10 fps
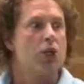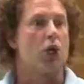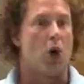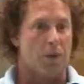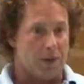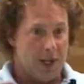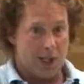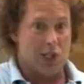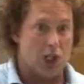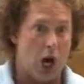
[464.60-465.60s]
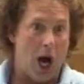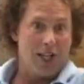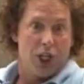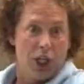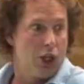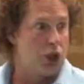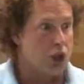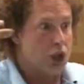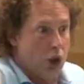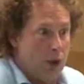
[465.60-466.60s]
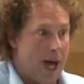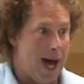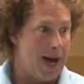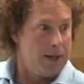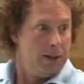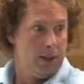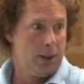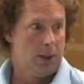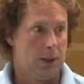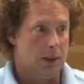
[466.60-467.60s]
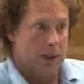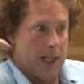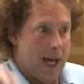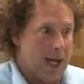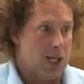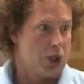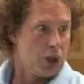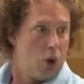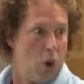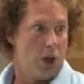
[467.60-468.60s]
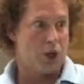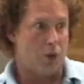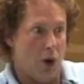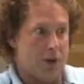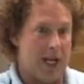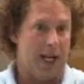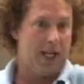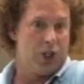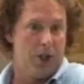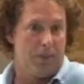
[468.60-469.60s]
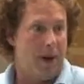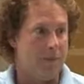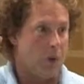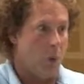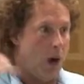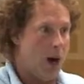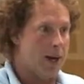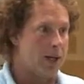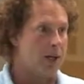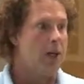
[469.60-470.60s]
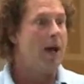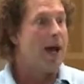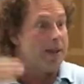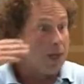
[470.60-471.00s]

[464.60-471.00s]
So this is causing you to do that. Okay, because your core is rotating because you're above the water. And